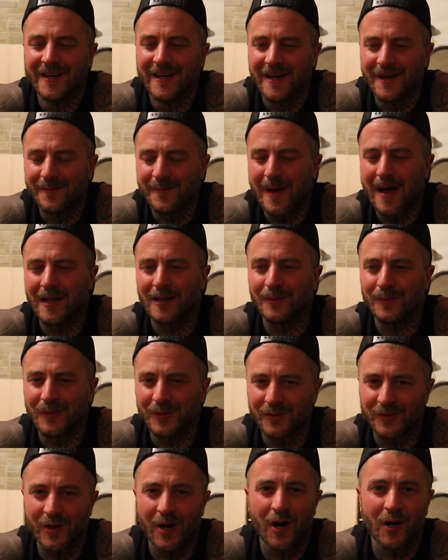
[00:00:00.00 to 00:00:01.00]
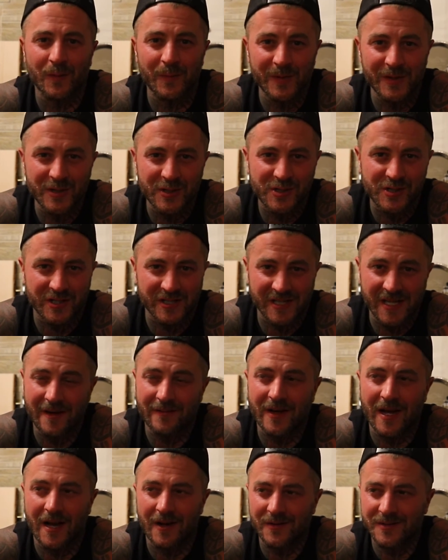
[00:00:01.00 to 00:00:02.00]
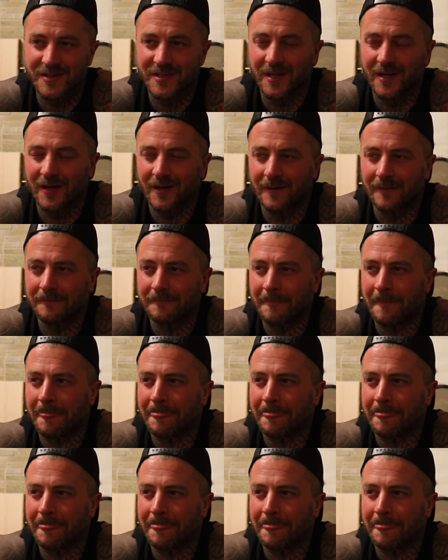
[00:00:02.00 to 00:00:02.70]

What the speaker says: Malibu Dog Beach because they have a house there.